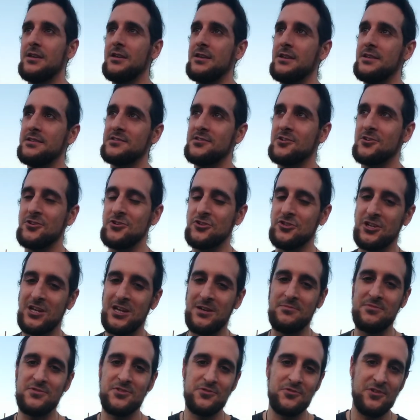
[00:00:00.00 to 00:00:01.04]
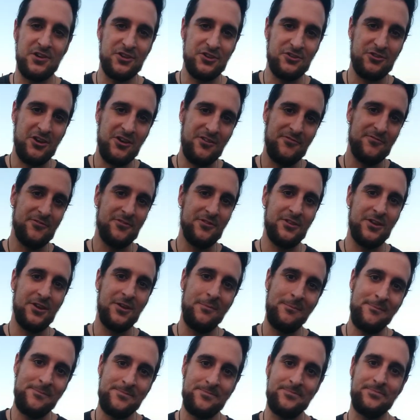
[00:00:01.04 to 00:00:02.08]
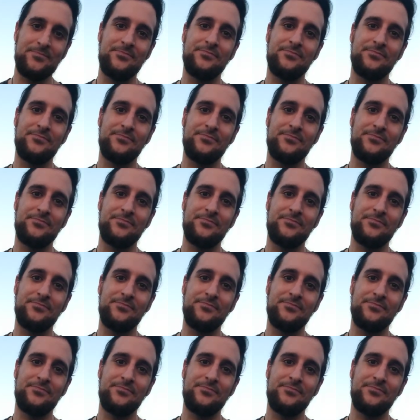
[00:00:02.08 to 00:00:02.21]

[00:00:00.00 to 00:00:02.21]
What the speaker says: it's our job to uncover them.